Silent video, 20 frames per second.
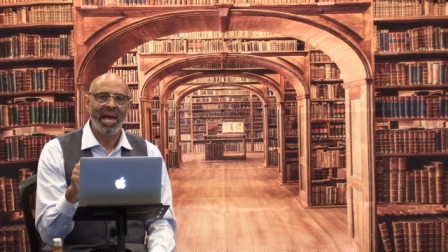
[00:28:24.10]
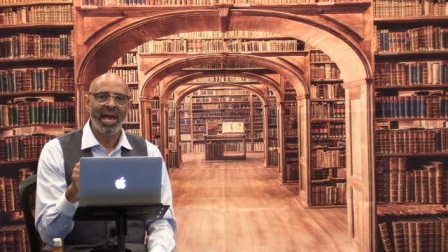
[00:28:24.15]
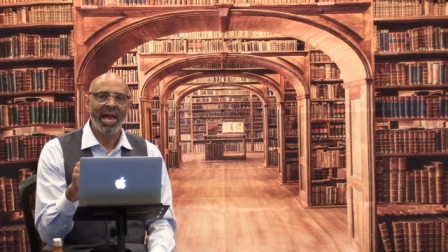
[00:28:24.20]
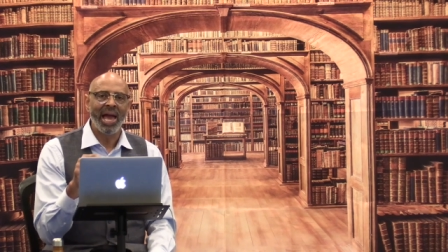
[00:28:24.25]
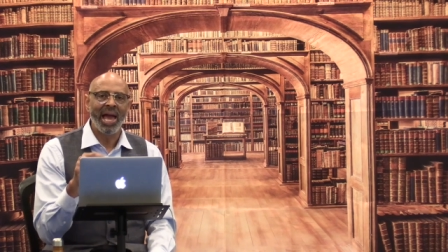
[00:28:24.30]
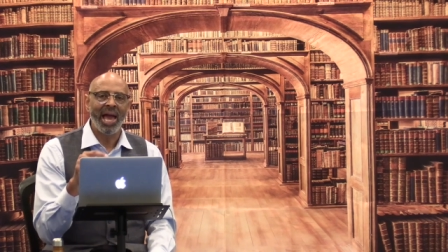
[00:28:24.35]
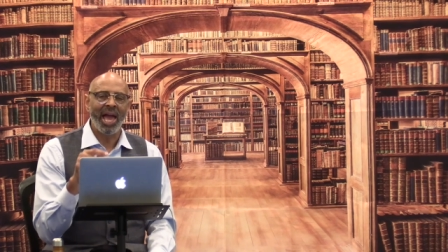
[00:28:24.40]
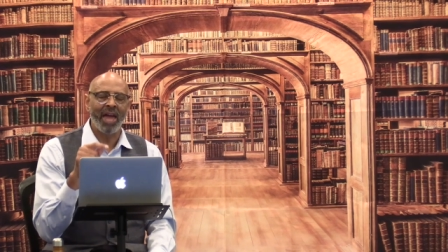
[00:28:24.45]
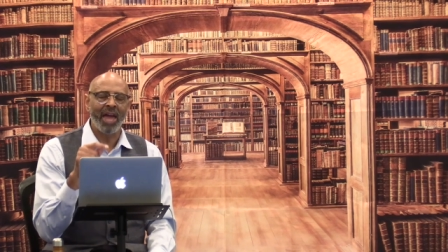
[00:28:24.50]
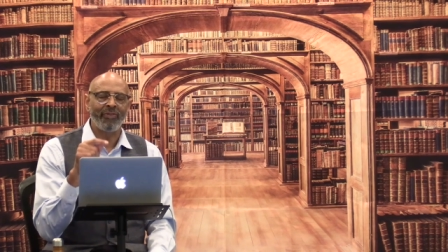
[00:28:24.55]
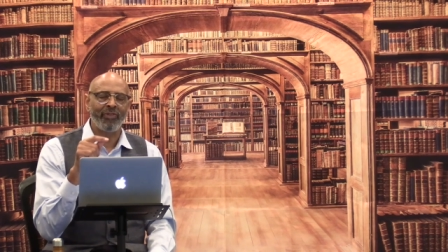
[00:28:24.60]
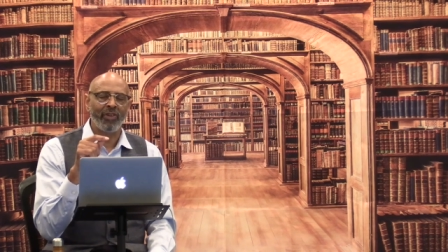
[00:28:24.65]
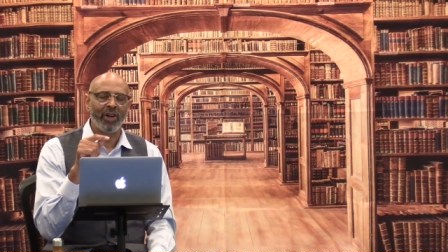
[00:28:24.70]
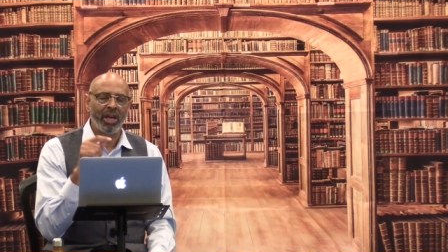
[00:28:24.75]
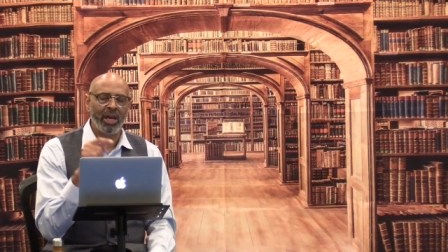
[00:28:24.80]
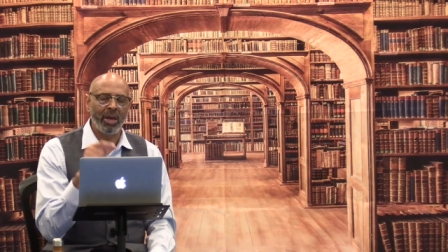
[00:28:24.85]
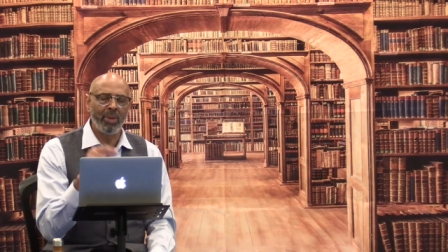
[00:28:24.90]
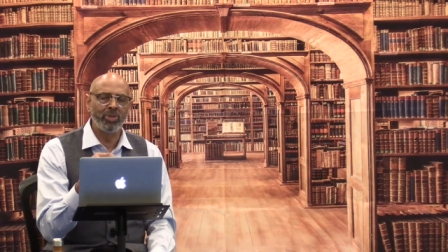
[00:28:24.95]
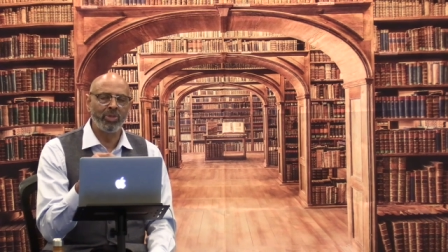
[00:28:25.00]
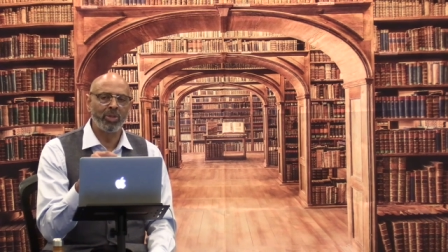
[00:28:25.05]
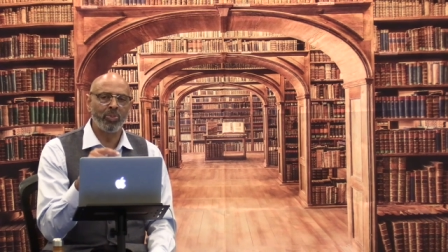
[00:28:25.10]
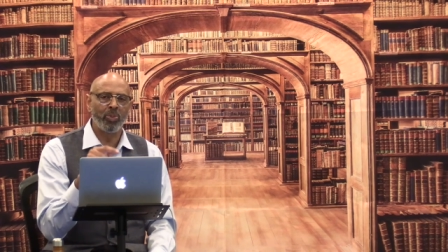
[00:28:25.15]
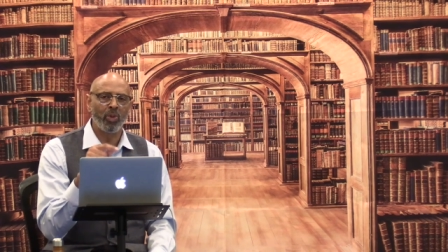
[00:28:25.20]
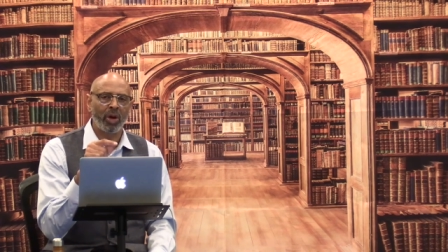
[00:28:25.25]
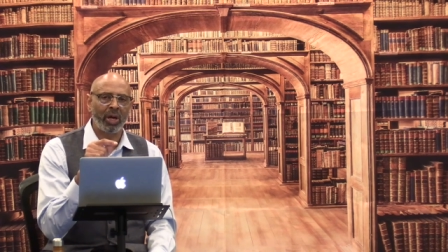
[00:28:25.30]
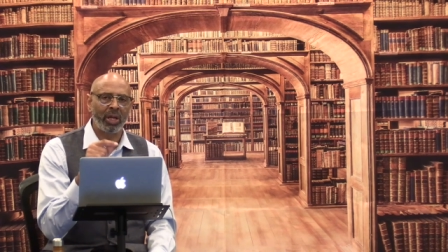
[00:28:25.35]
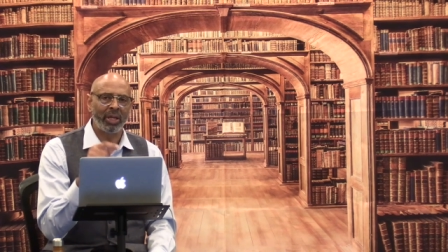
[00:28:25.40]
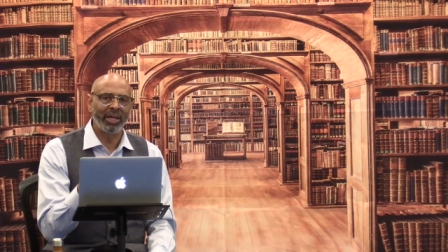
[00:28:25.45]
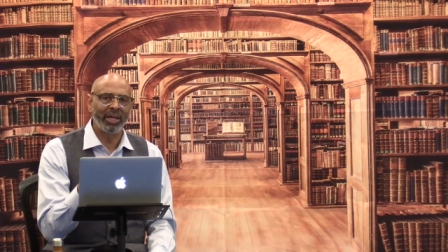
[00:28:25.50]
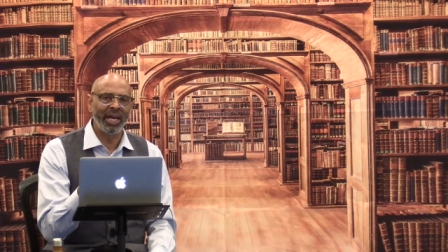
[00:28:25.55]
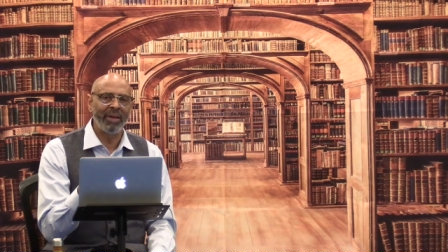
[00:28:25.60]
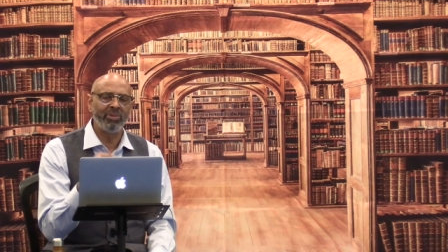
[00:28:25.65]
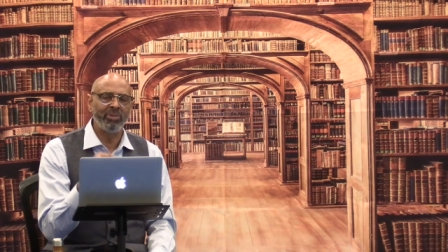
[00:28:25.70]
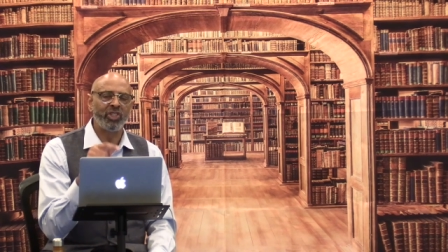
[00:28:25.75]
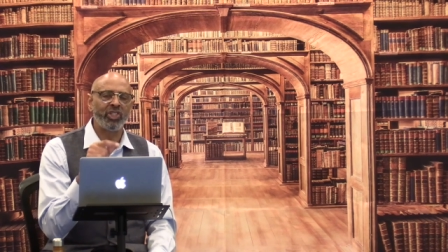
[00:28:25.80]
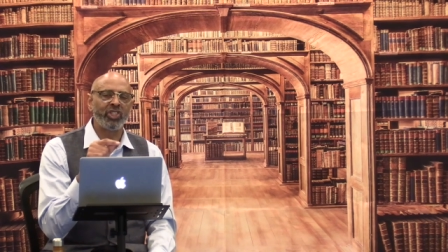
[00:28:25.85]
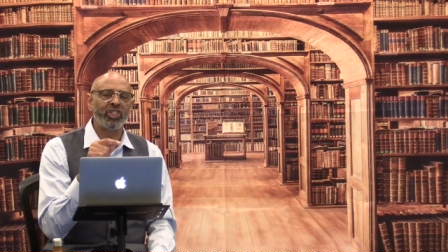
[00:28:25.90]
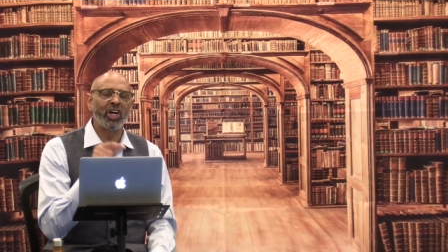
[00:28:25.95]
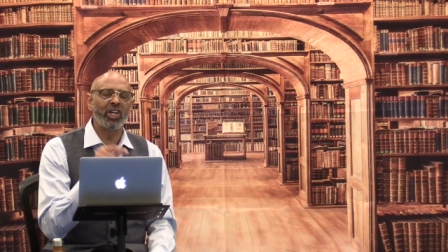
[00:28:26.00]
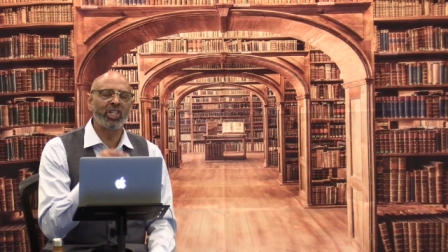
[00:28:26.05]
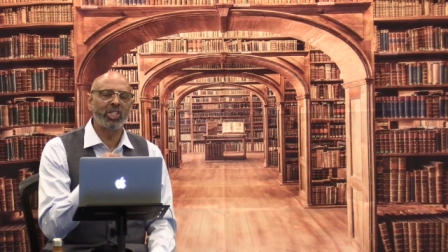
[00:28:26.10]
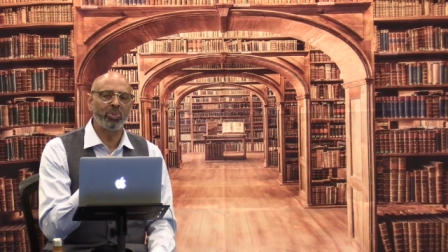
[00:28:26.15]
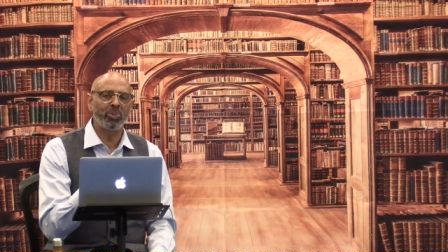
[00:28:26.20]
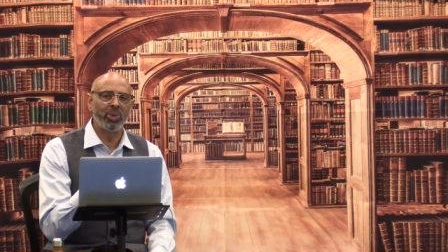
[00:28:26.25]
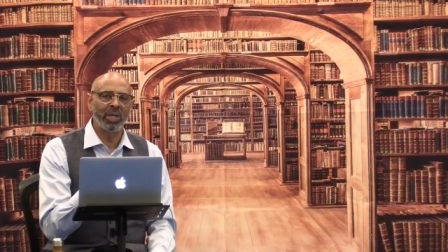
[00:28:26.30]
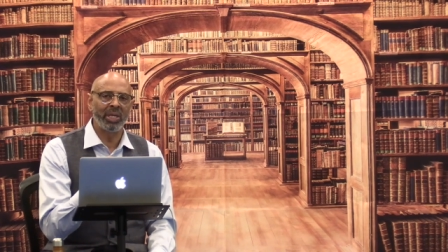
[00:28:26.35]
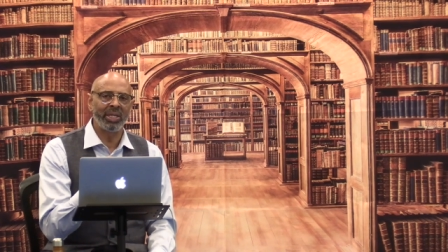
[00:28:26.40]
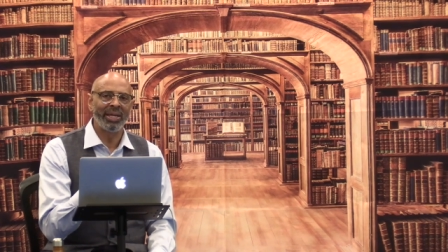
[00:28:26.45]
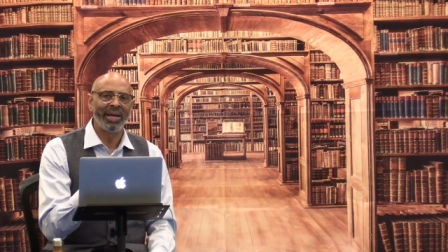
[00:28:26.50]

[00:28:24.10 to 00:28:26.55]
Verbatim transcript: and for him to proclaim judgment